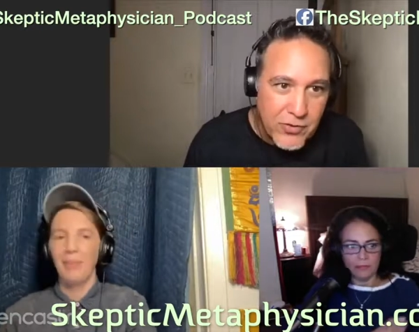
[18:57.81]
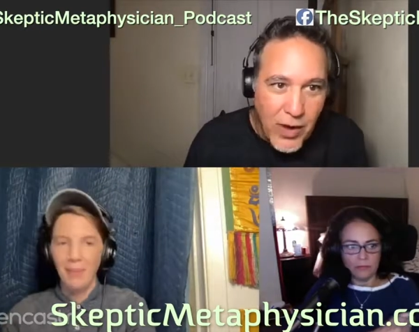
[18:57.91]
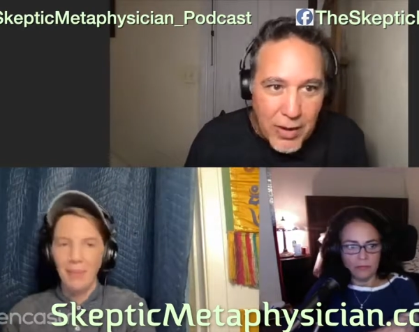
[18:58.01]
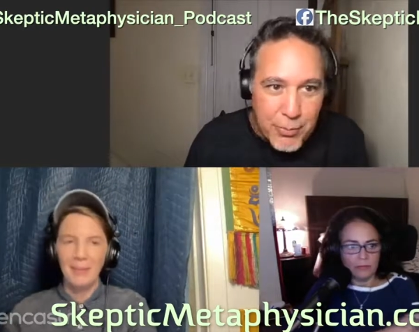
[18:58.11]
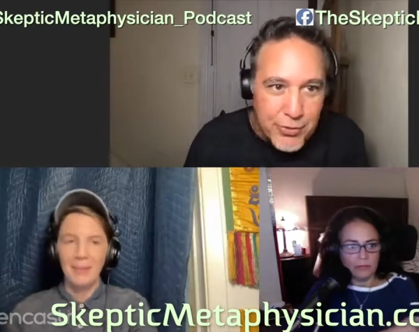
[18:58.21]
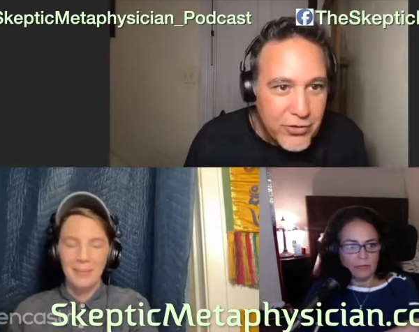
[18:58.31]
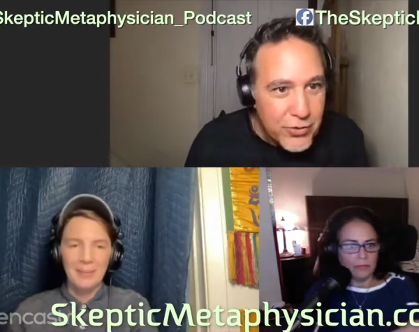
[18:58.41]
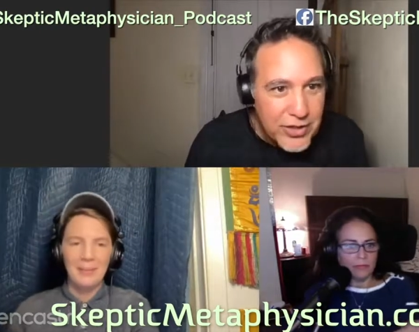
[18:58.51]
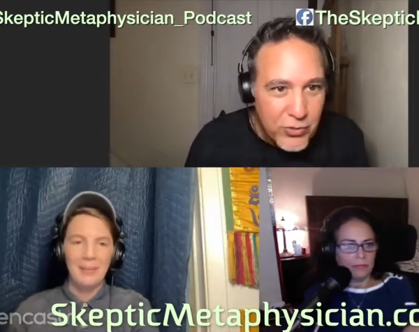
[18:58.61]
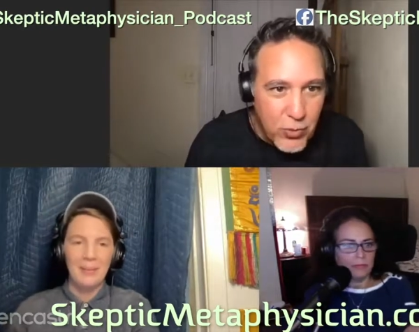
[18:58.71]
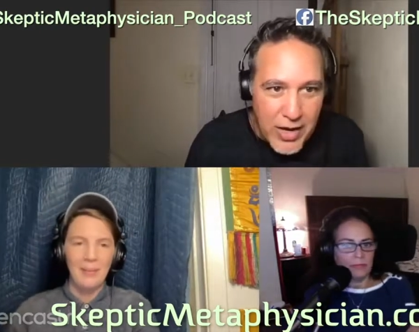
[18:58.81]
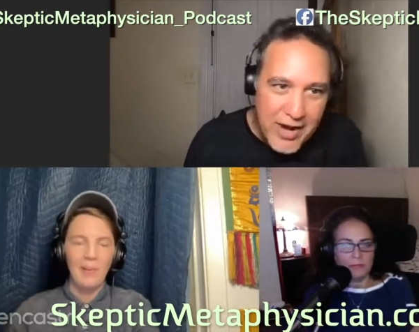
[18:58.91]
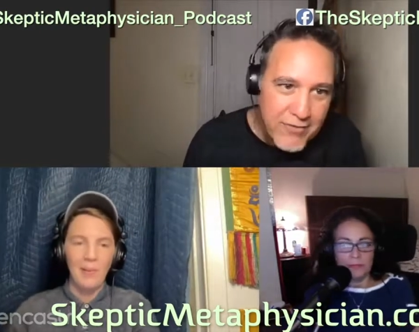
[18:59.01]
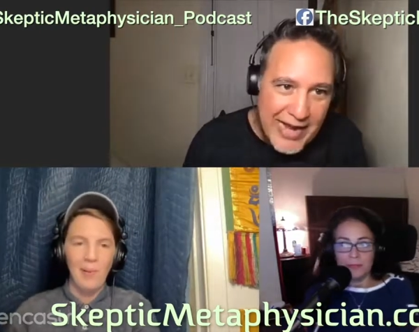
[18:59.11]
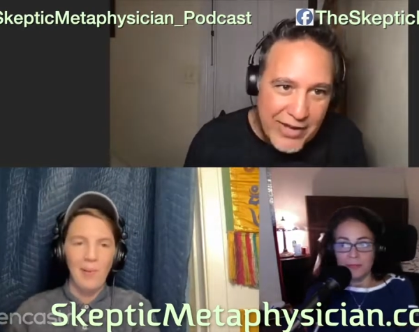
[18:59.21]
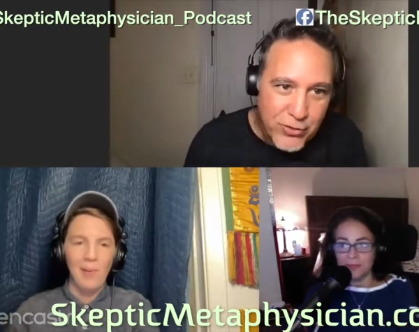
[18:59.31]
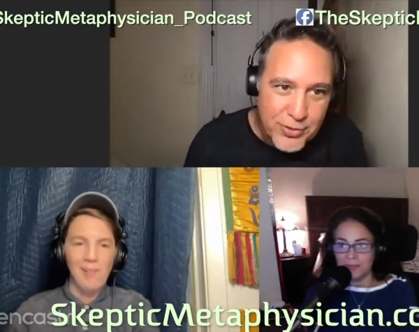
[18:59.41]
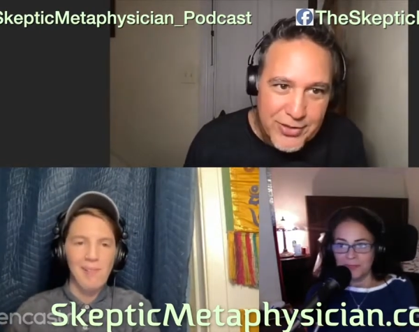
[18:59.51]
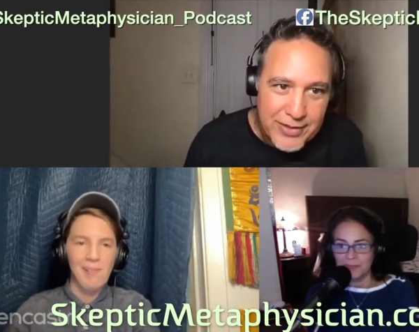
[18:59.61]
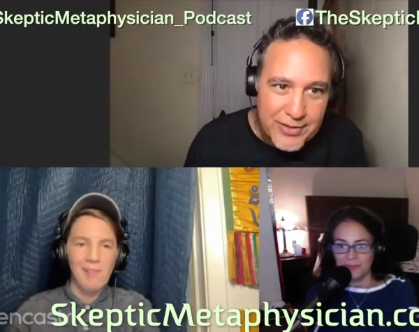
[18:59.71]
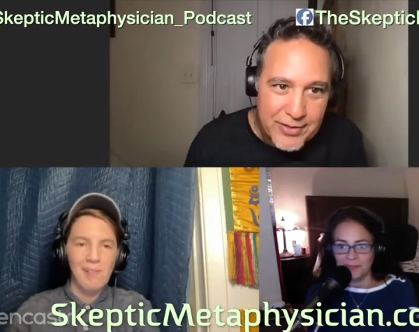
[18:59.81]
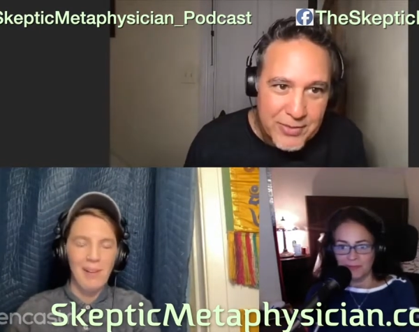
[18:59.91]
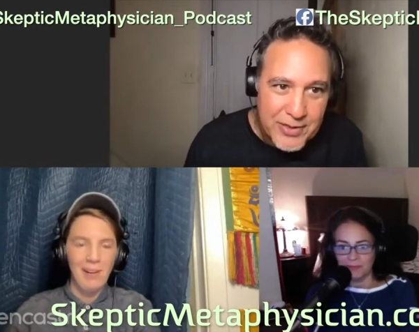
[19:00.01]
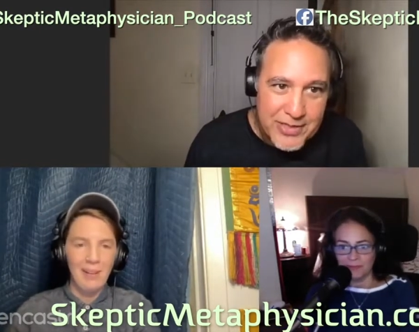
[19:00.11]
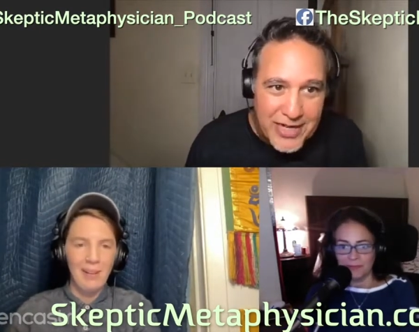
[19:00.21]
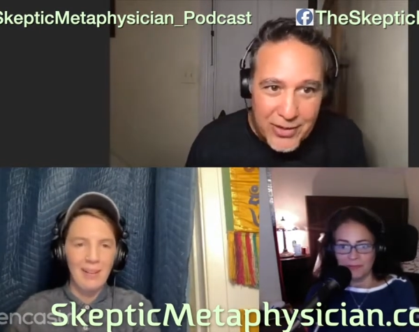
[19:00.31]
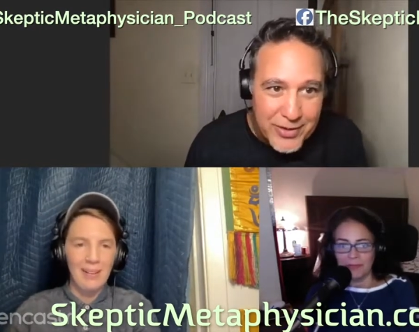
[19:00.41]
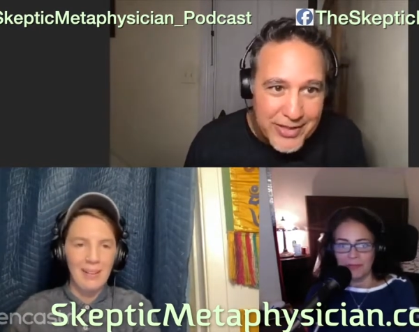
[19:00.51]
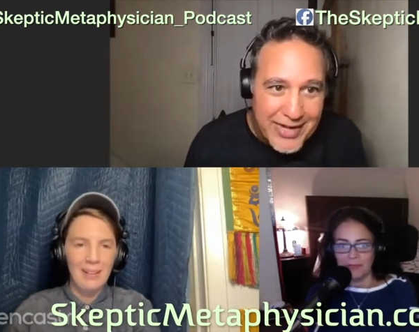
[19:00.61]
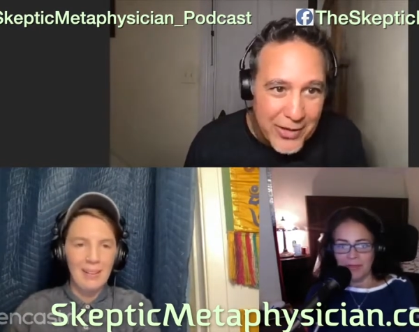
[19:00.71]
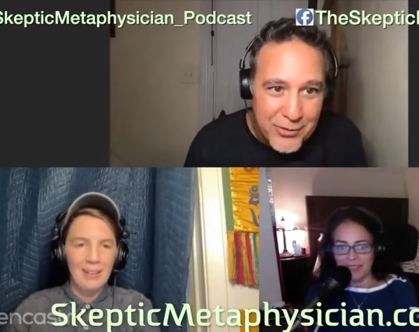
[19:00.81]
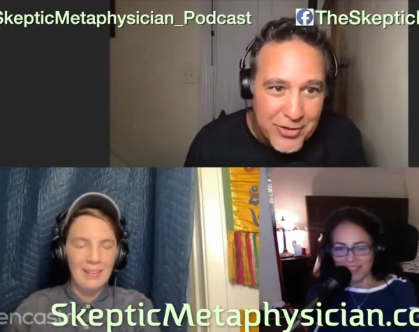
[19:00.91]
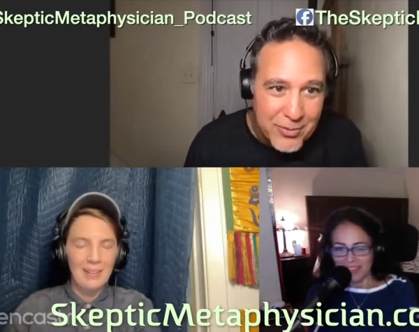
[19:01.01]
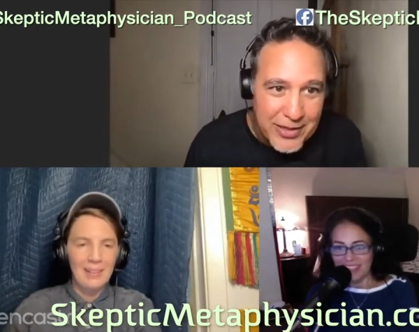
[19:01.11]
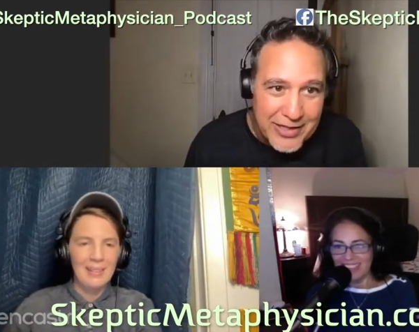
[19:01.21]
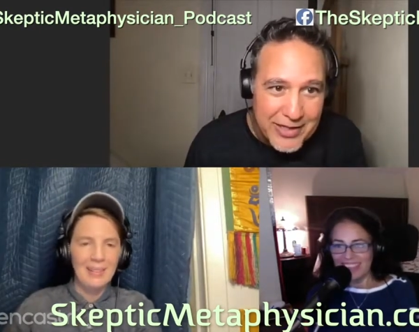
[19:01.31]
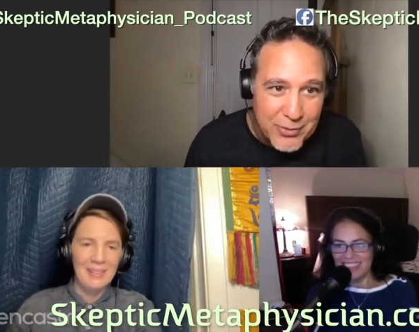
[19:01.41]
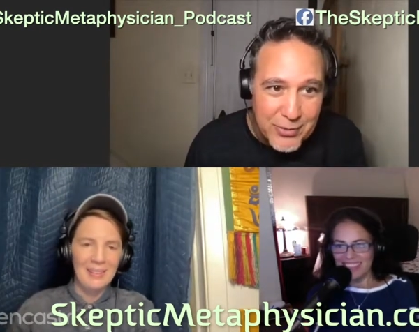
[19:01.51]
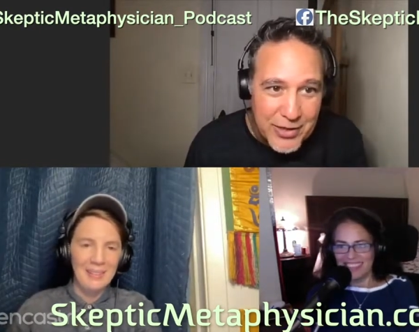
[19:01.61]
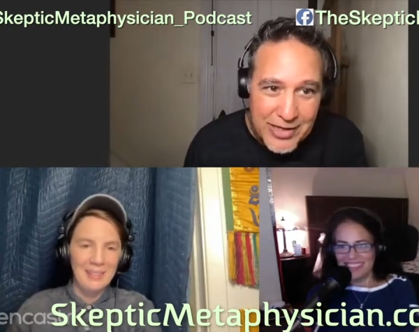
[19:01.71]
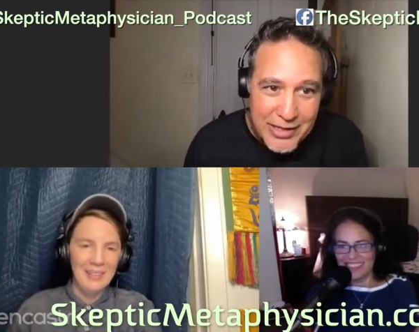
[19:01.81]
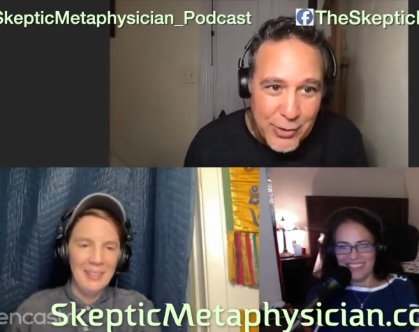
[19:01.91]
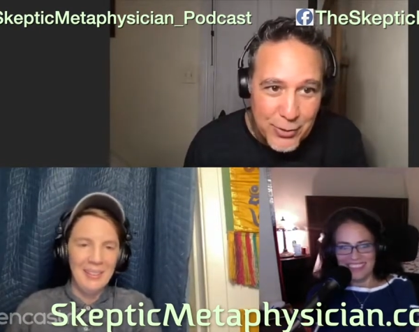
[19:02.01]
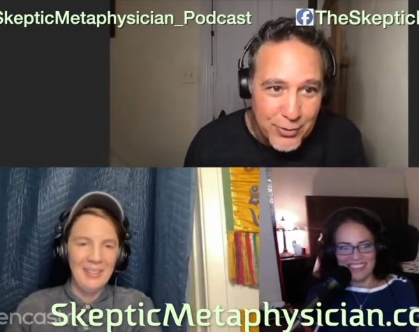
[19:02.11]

Speaker 1: So I'm pretty sure that's why I haven't astral projected because I don't want to encounter something in the in the